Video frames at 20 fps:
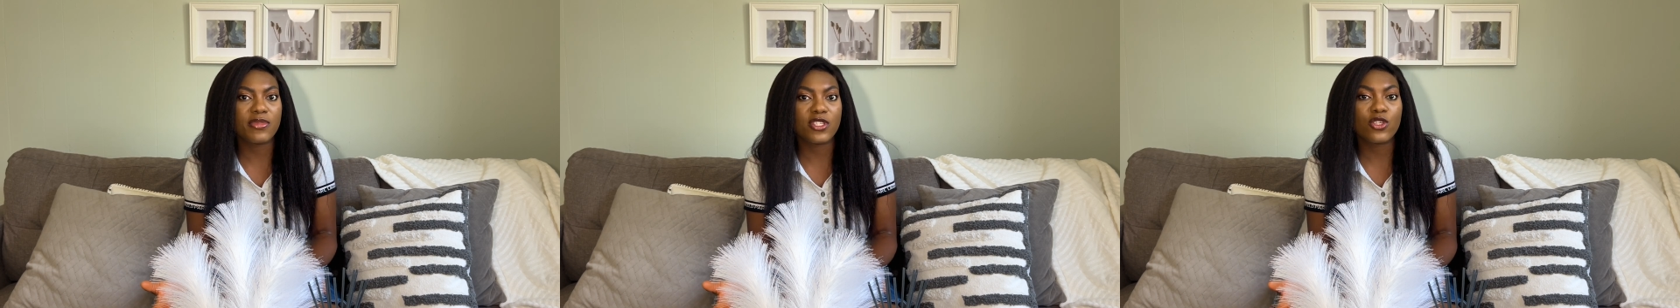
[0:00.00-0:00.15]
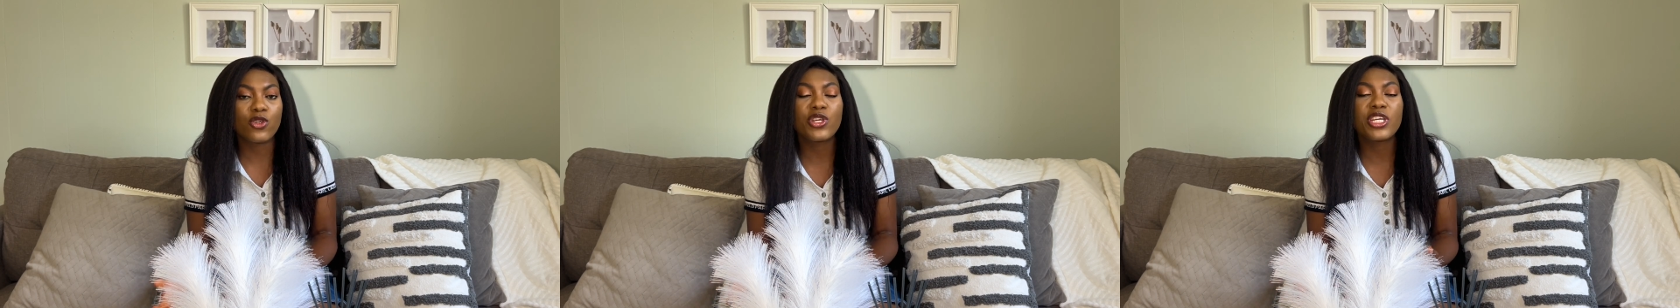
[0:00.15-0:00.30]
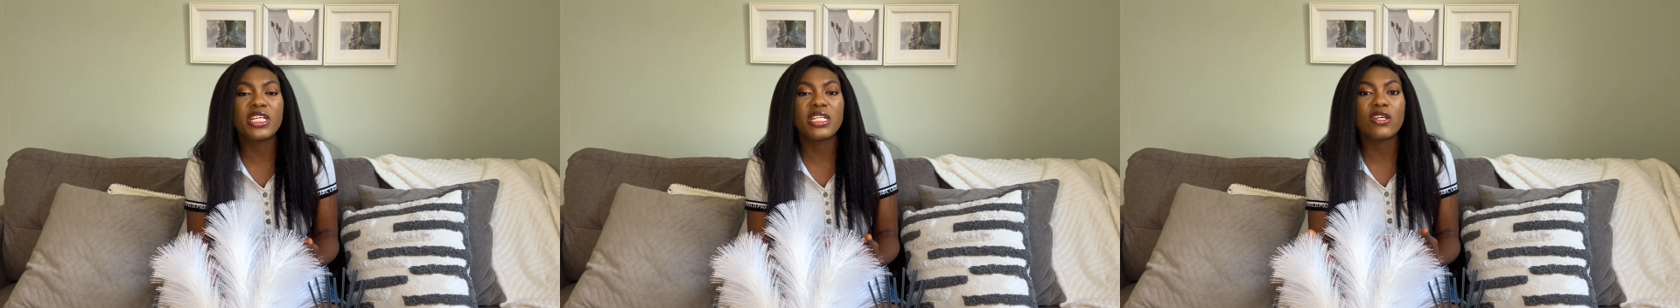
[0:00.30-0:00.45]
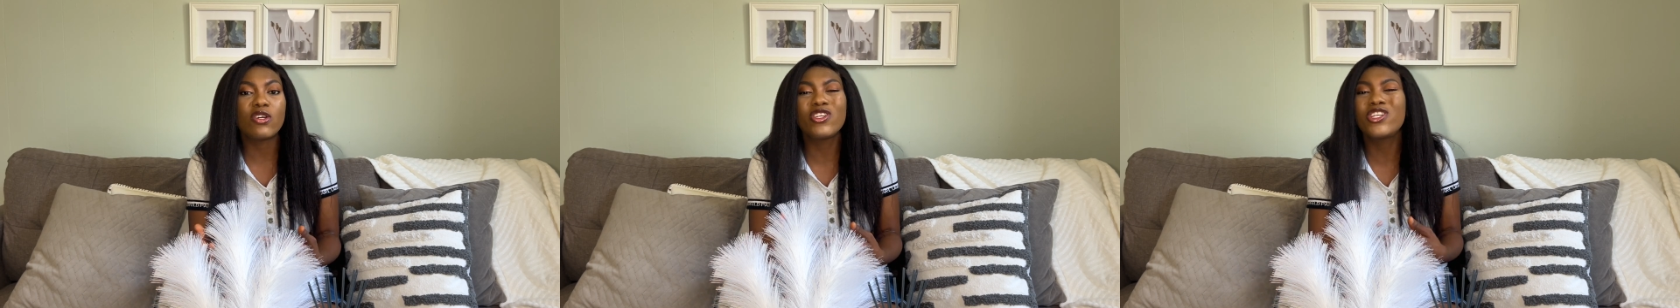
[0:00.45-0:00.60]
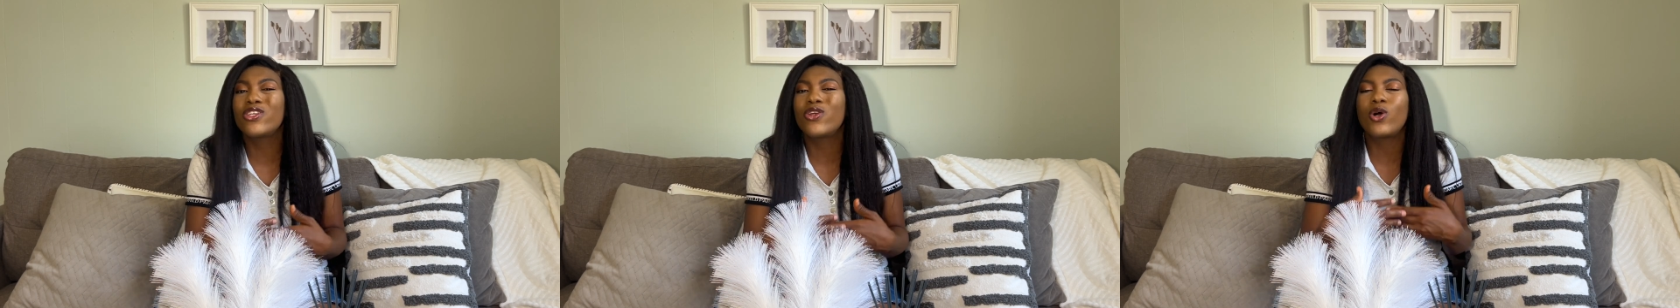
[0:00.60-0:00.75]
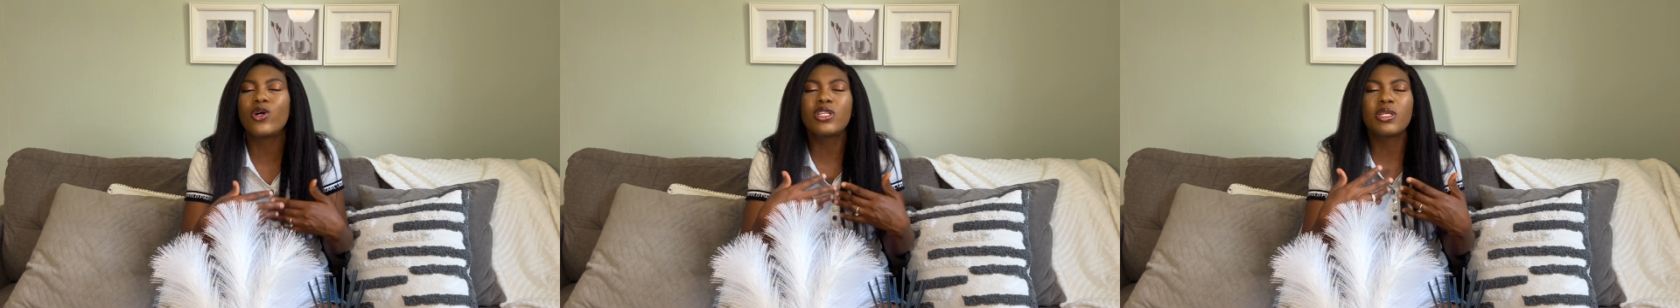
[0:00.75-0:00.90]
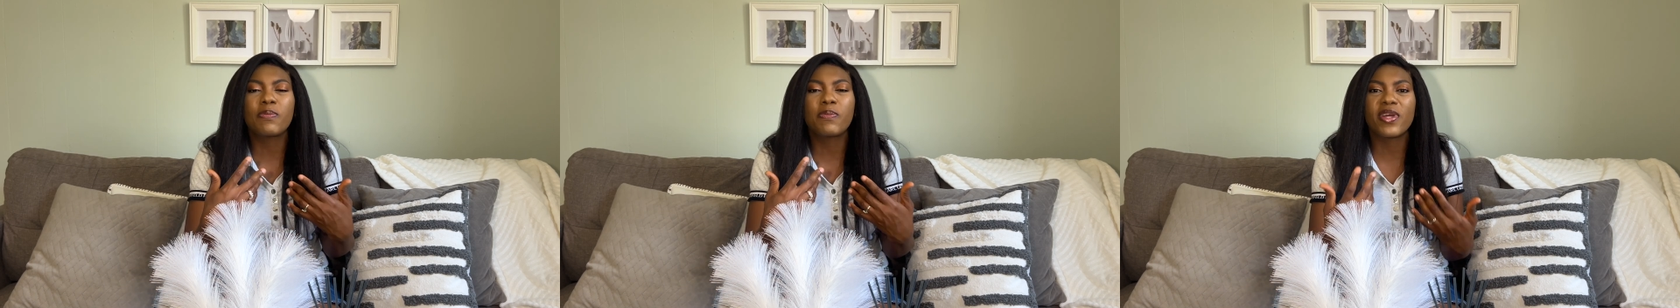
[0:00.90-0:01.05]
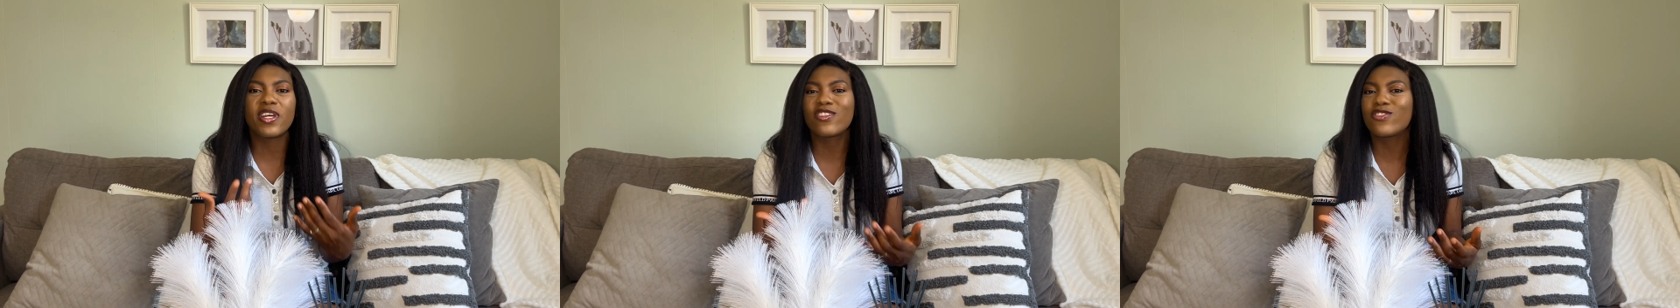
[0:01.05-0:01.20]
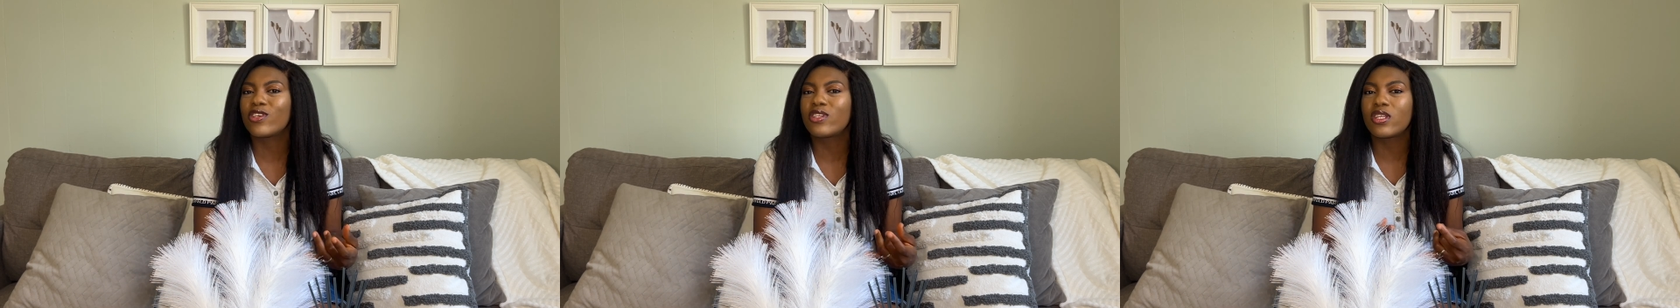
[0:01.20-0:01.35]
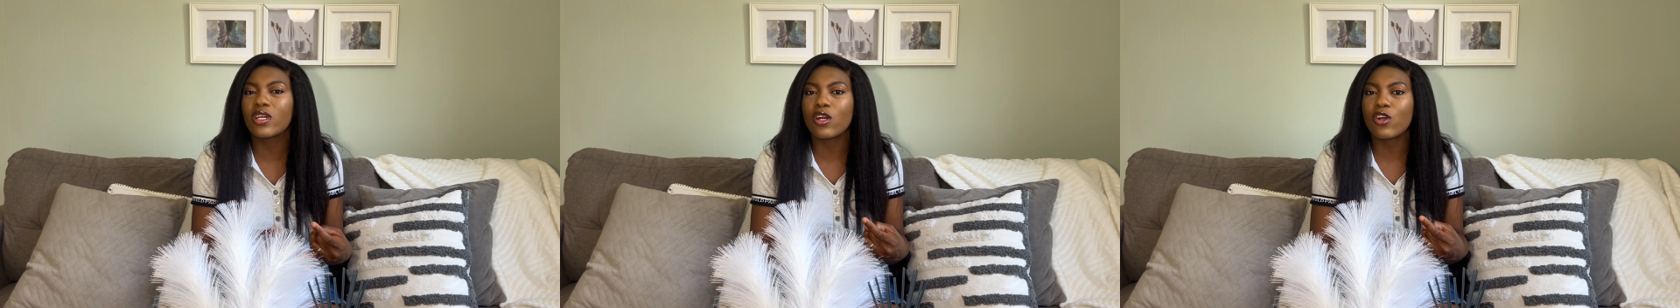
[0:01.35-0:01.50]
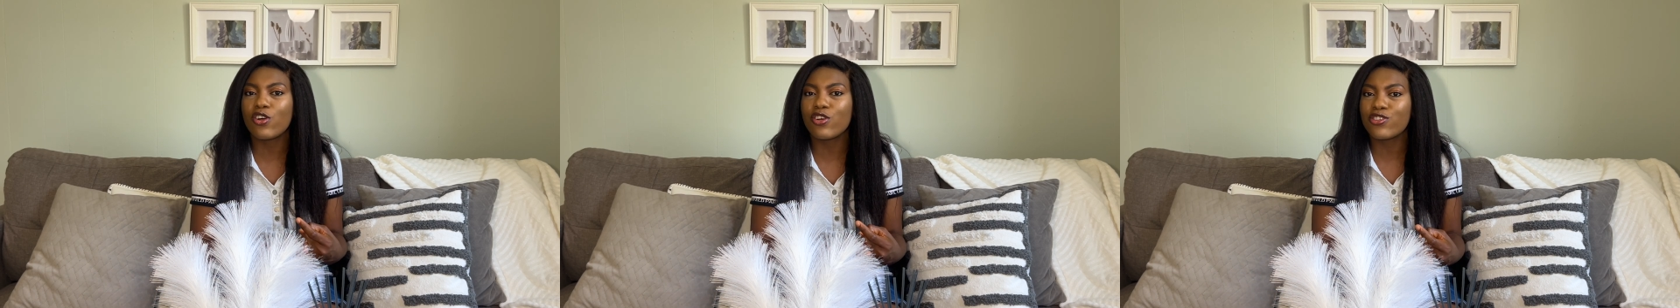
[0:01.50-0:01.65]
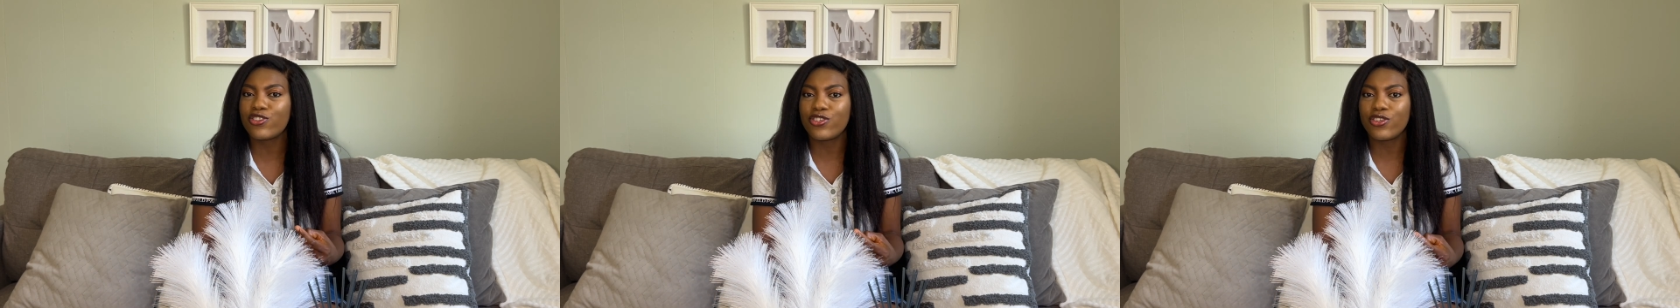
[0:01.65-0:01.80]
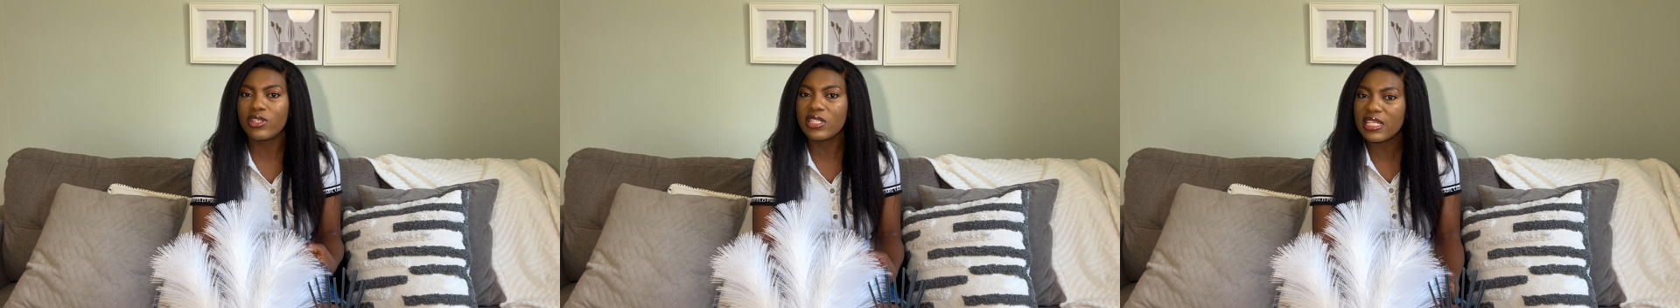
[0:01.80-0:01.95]
So it all depends on the course
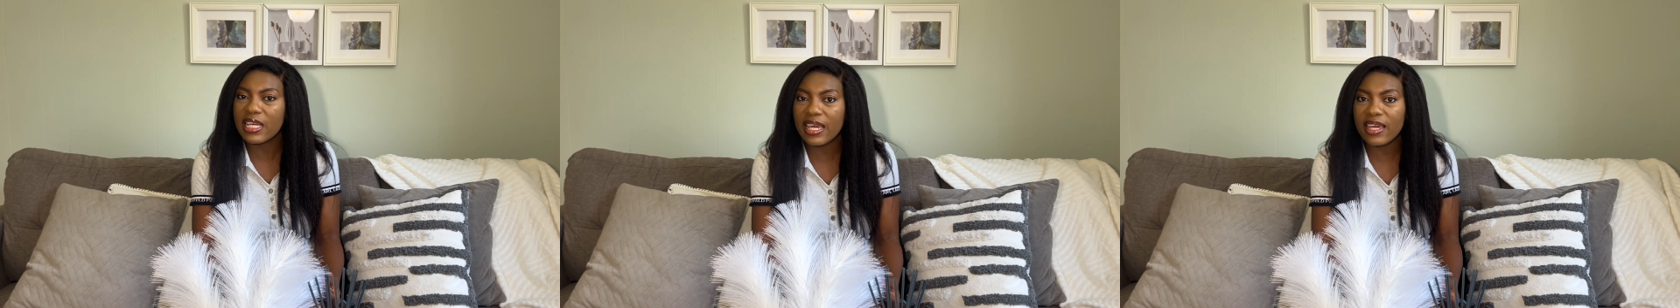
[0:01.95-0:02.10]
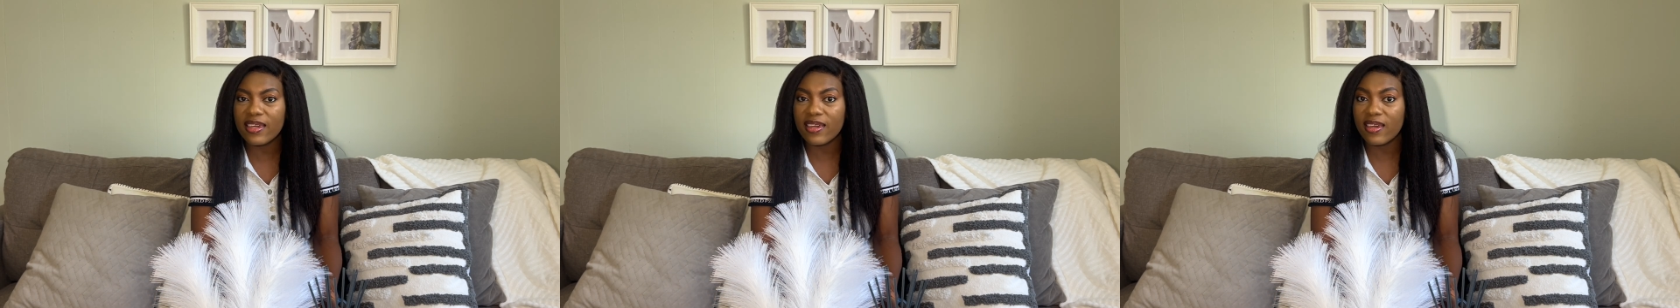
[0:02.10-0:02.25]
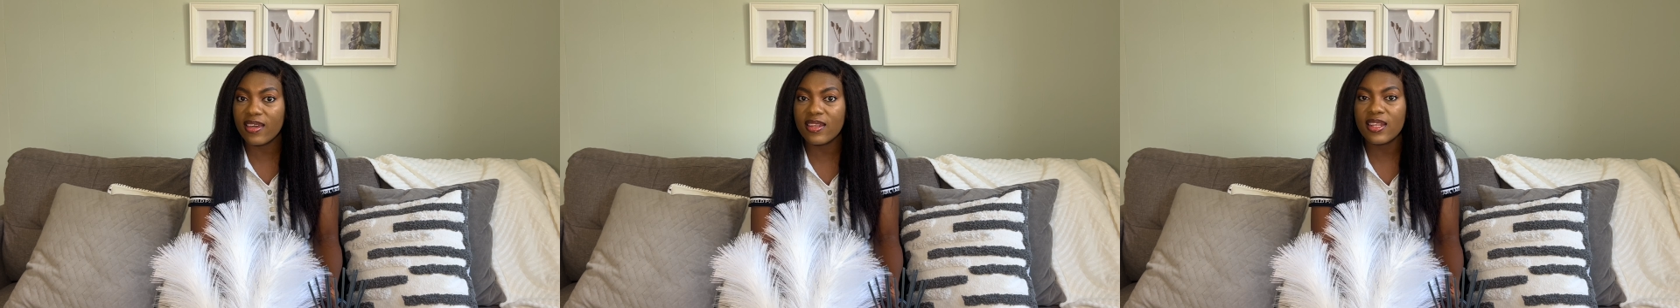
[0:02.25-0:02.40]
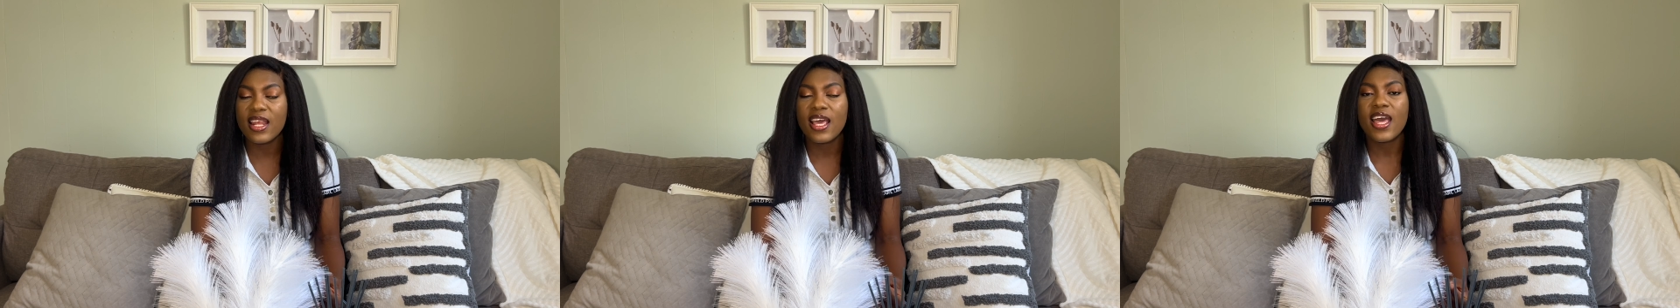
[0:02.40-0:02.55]
you're taking